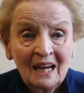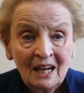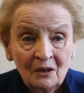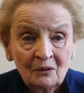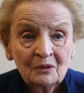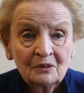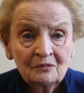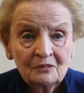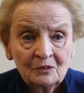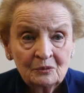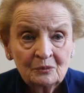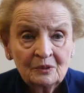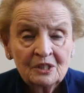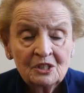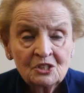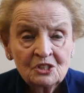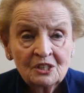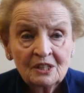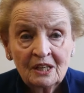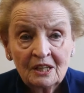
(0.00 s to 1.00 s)
out of the
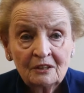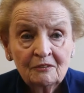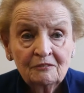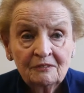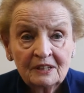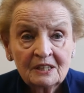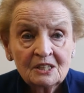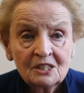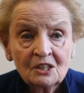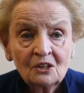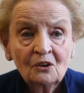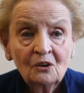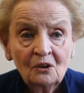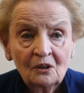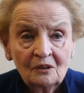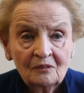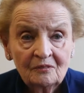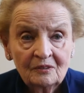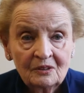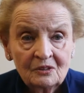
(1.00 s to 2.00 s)
region and affecting
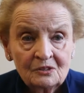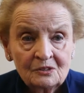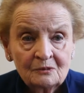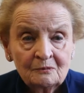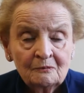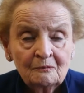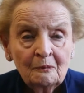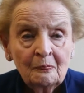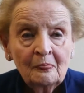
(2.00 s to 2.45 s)
all of us.